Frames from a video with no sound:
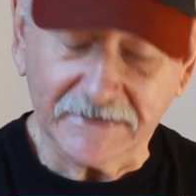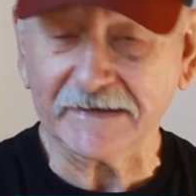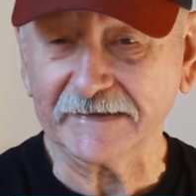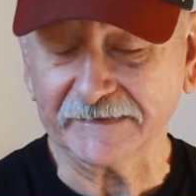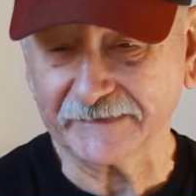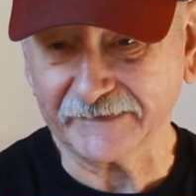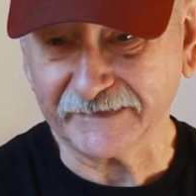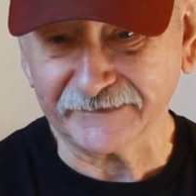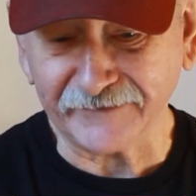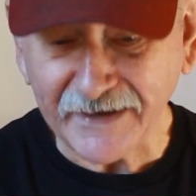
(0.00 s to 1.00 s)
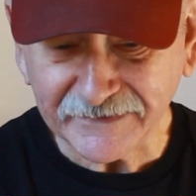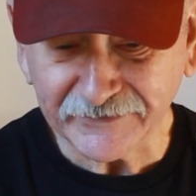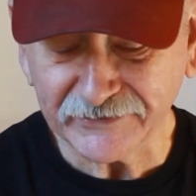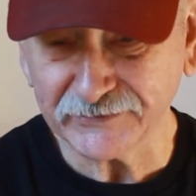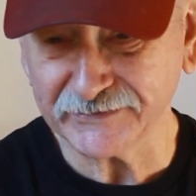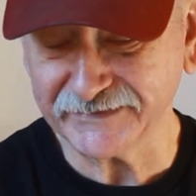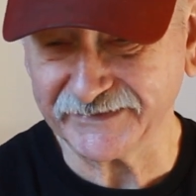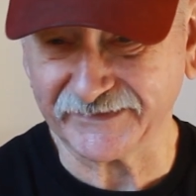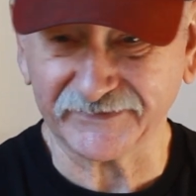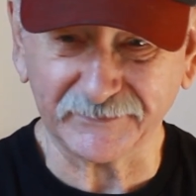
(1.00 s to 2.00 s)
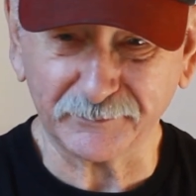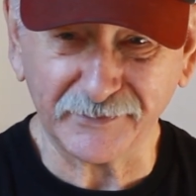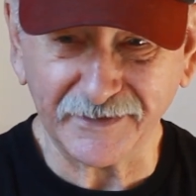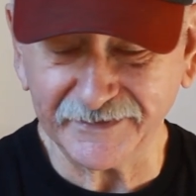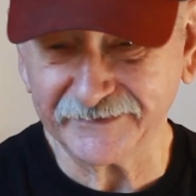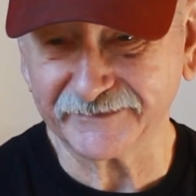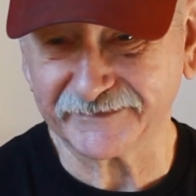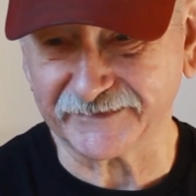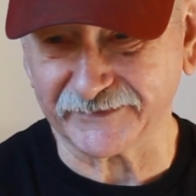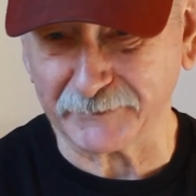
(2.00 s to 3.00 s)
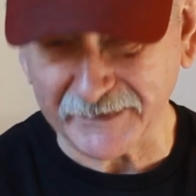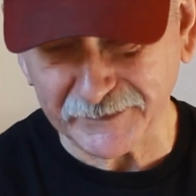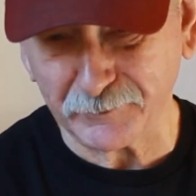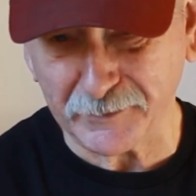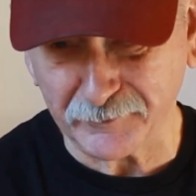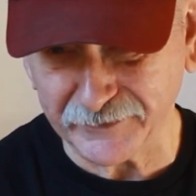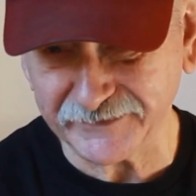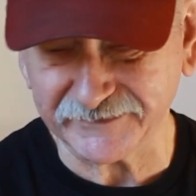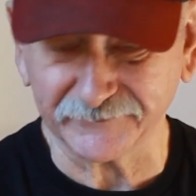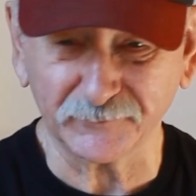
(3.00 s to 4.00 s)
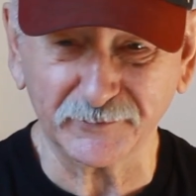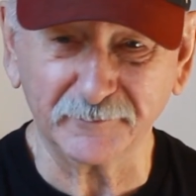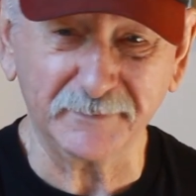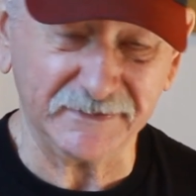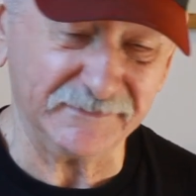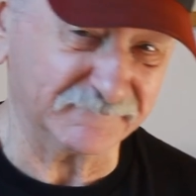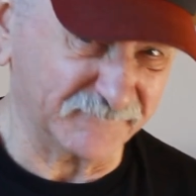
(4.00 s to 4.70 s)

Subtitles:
The likelihood is the surprise, despite the preparation, will be